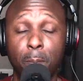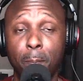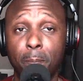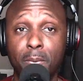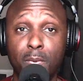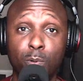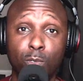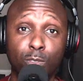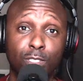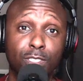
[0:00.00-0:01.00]

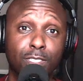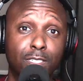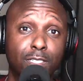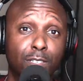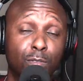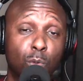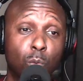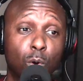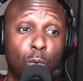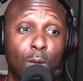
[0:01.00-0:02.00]
Peoples of the
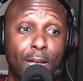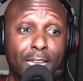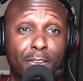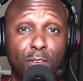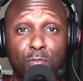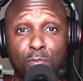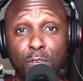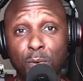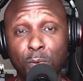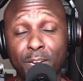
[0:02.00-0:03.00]
worldwide
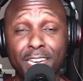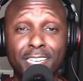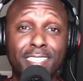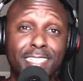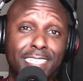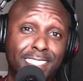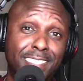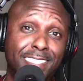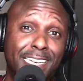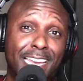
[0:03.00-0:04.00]
federated
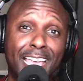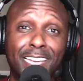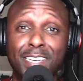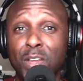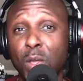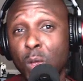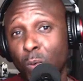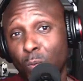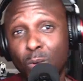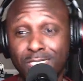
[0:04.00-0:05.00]
internet. What's